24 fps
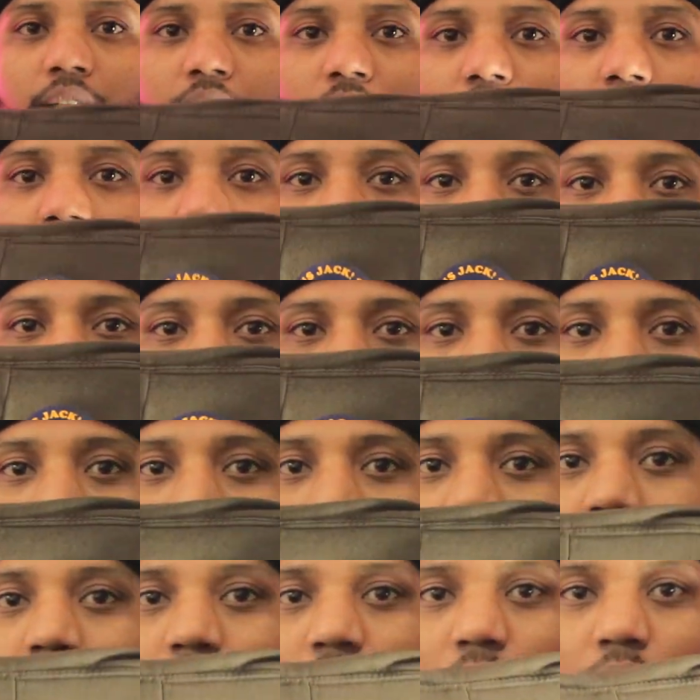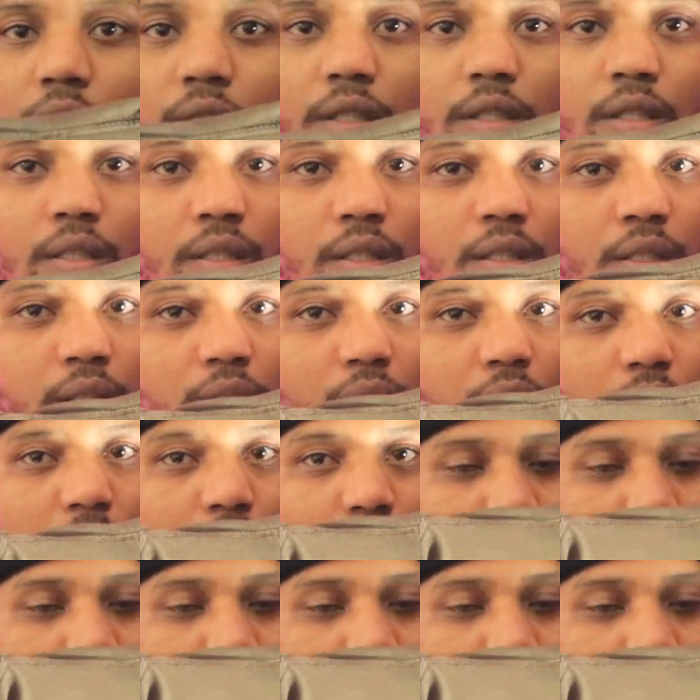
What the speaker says: Got stickers on the hood,